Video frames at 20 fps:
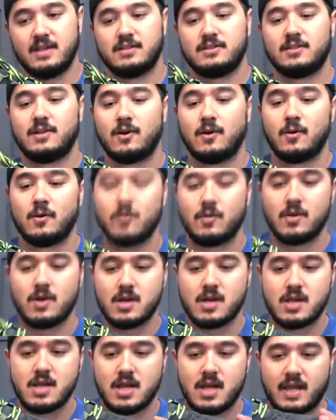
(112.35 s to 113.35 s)

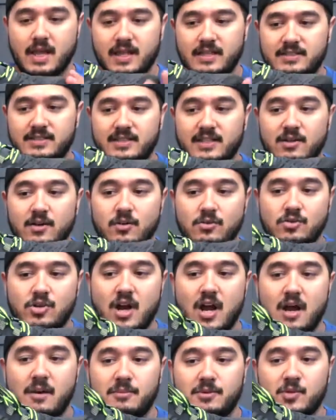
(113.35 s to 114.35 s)
So again, zero
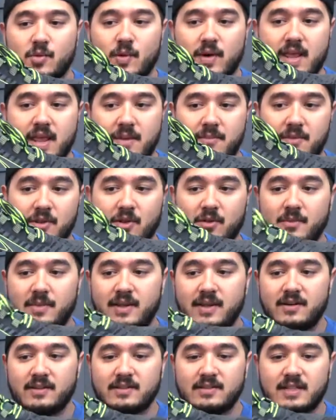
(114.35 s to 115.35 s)
drop, 28
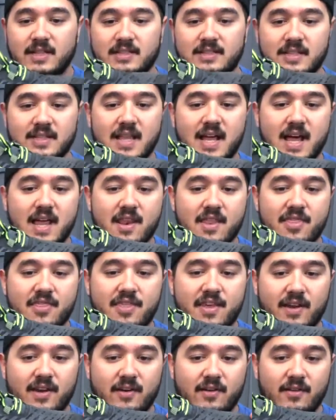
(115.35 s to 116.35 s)
millimeters. It's a
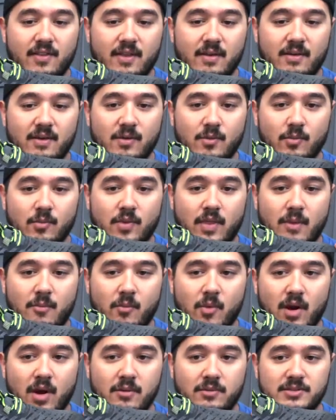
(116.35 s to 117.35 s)
lot thicker
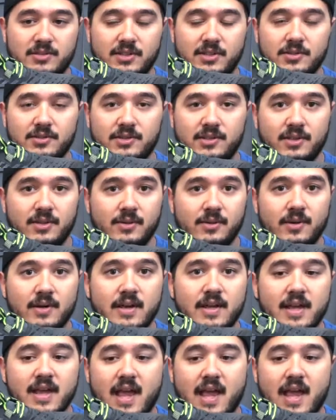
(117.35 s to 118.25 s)
than what I was used to.